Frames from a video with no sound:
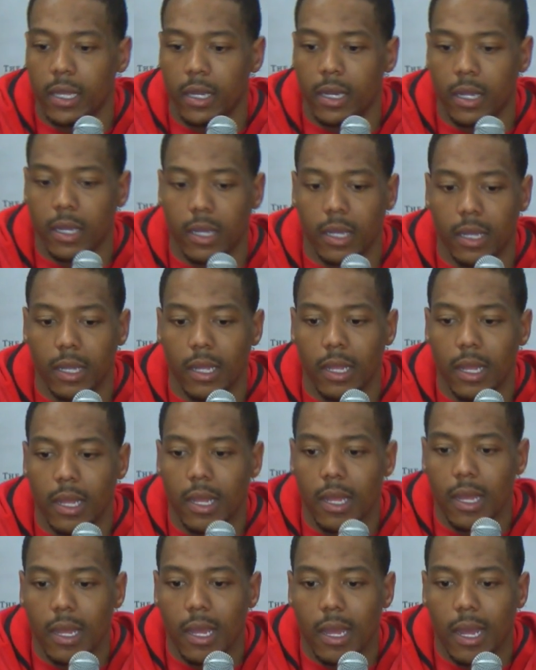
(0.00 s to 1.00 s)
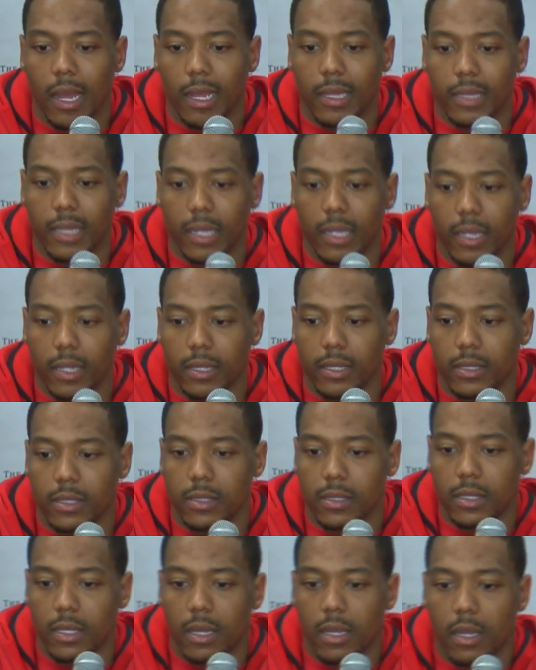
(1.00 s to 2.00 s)
and I think.
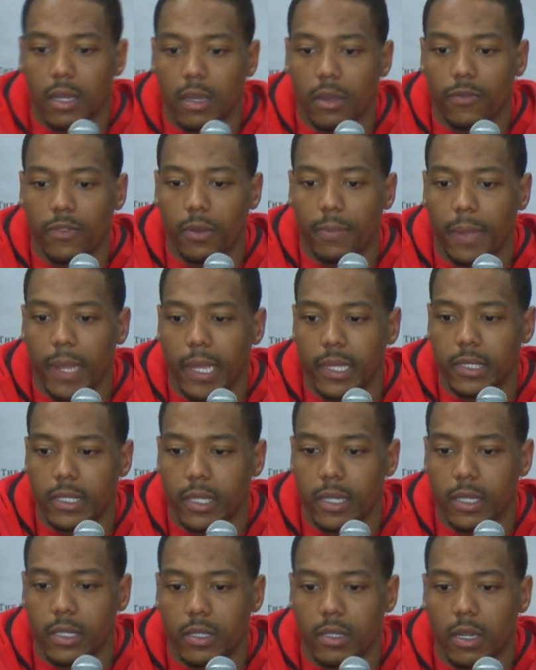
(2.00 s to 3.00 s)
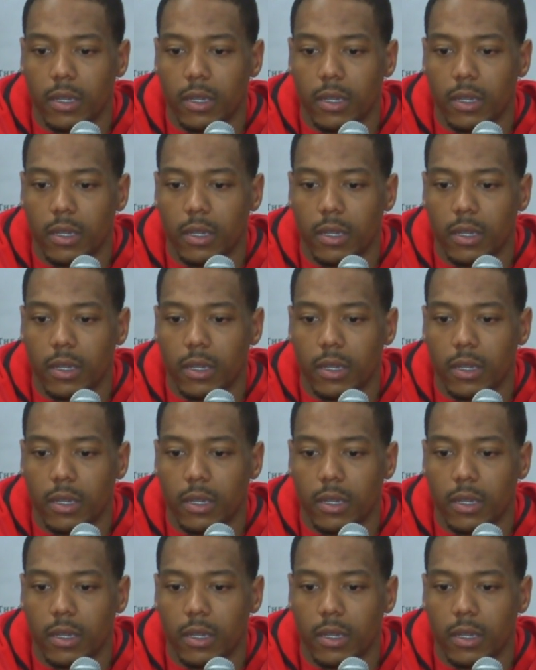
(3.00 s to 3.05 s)
Over the past years,